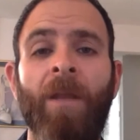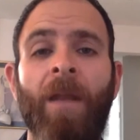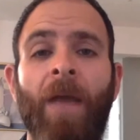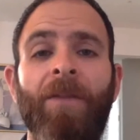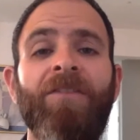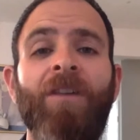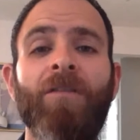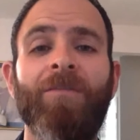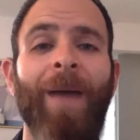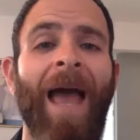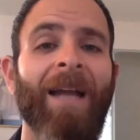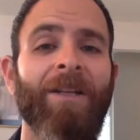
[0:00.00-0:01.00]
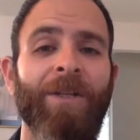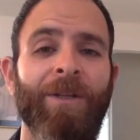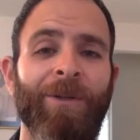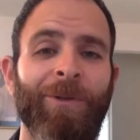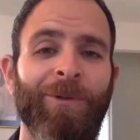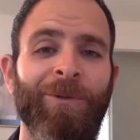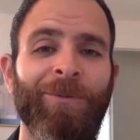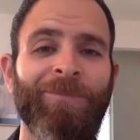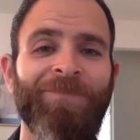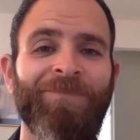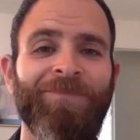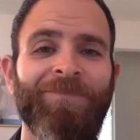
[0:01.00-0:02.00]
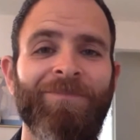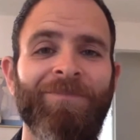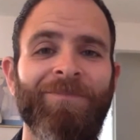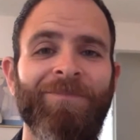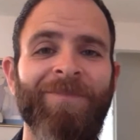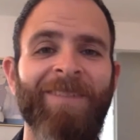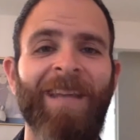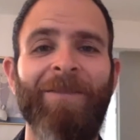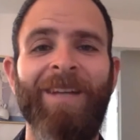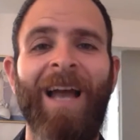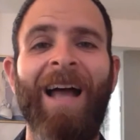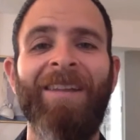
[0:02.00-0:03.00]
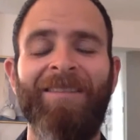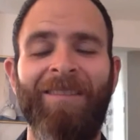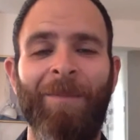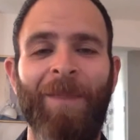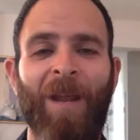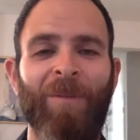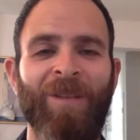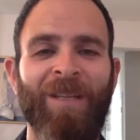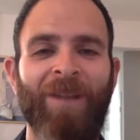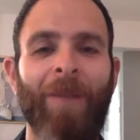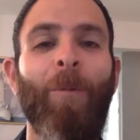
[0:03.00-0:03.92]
Now, this goes back to kind of a concept that I believe in.